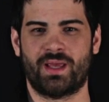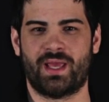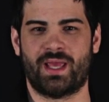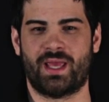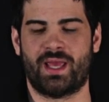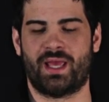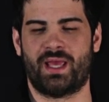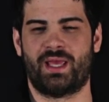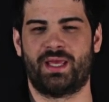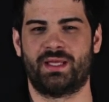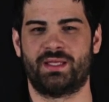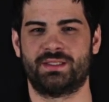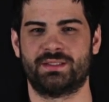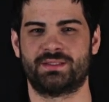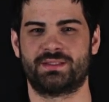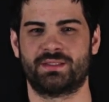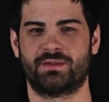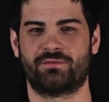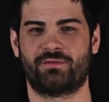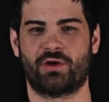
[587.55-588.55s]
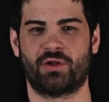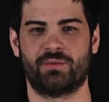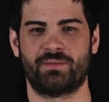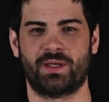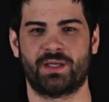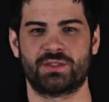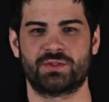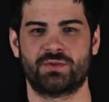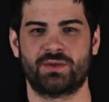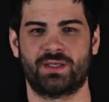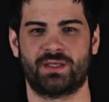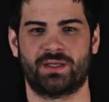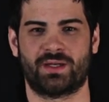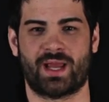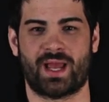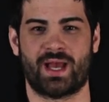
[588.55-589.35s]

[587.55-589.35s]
and follow me on Twitter